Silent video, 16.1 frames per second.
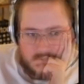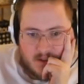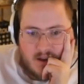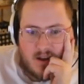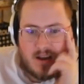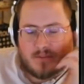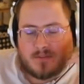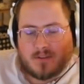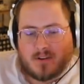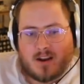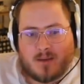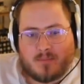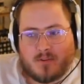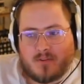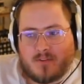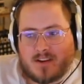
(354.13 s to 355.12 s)
Oh, I forgot
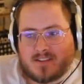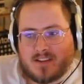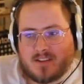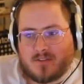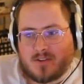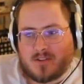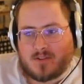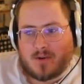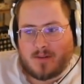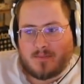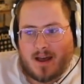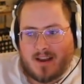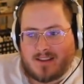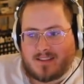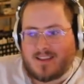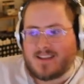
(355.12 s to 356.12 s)
I pre-res the three twenty
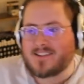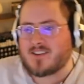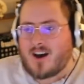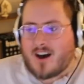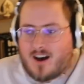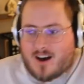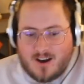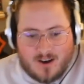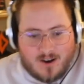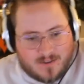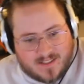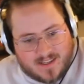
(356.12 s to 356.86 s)
bounty. Let's go!